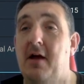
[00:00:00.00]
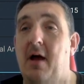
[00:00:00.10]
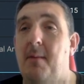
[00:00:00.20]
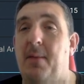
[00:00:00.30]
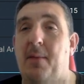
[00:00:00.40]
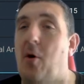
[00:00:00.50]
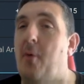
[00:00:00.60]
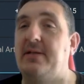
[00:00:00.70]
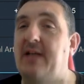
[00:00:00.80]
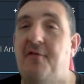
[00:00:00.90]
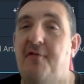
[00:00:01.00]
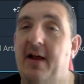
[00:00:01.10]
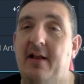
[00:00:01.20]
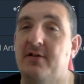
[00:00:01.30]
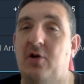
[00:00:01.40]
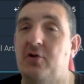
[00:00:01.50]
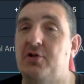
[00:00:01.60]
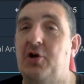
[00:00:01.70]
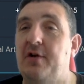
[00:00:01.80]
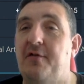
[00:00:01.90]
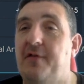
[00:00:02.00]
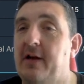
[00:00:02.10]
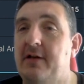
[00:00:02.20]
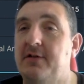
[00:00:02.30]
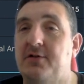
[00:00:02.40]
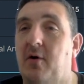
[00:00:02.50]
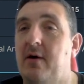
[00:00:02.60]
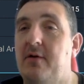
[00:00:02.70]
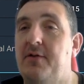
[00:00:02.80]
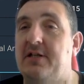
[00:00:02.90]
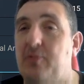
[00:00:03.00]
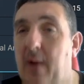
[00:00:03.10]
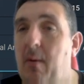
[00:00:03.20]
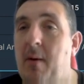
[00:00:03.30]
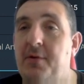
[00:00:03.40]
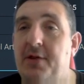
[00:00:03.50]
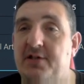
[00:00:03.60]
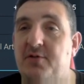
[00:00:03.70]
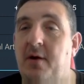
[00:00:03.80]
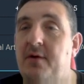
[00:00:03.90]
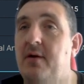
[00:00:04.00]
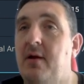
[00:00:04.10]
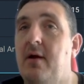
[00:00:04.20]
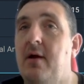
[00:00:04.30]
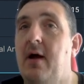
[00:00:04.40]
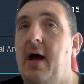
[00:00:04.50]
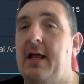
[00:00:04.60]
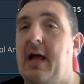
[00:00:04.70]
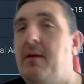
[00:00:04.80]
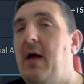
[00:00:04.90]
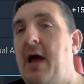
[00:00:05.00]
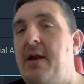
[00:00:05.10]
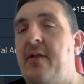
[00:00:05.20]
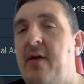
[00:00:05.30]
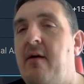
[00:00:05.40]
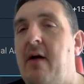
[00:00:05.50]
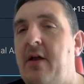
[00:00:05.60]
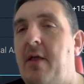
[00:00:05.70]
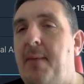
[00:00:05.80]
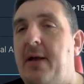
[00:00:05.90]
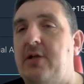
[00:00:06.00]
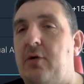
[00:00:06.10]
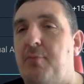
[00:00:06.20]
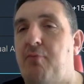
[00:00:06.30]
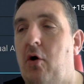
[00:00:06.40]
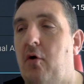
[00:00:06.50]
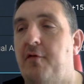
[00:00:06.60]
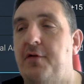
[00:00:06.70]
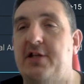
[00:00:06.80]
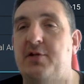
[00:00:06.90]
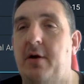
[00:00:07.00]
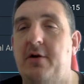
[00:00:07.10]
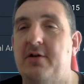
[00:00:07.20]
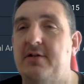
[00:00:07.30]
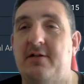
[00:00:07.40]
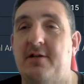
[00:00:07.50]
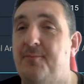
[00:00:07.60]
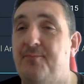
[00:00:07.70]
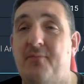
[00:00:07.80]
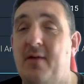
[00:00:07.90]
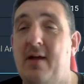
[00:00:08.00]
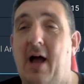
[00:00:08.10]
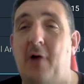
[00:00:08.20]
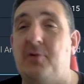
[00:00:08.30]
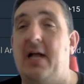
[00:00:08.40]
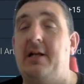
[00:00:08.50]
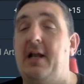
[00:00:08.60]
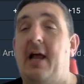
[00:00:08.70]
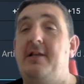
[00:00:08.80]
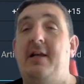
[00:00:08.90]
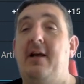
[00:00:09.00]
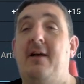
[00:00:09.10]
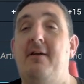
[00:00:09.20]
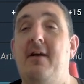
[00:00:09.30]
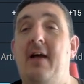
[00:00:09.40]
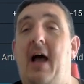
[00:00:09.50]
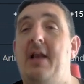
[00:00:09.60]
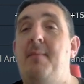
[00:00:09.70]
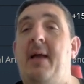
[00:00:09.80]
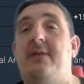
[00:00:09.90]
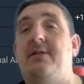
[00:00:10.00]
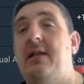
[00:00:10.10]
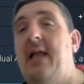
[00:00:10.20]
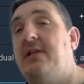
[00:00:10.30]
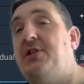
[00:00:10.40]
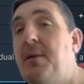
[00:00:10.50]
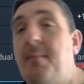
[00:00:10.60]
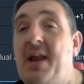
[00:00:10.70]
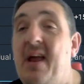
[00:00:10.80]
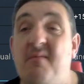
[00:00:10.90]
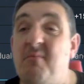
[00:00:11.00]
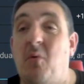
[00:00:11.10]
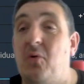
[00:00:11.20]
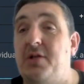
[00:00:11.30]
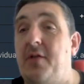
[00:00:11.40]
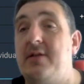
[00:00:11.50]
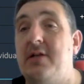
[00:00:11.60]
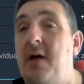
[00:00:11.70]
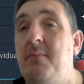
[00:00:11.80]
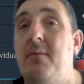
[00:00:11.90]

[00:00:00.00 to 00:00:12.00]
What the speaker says: but the problem is that fails on certain affinities. So this is why I went with this one. And again, another big shout to Bronco for this one, because it's a outstanding idea, and it makes it less than a minute most of the time.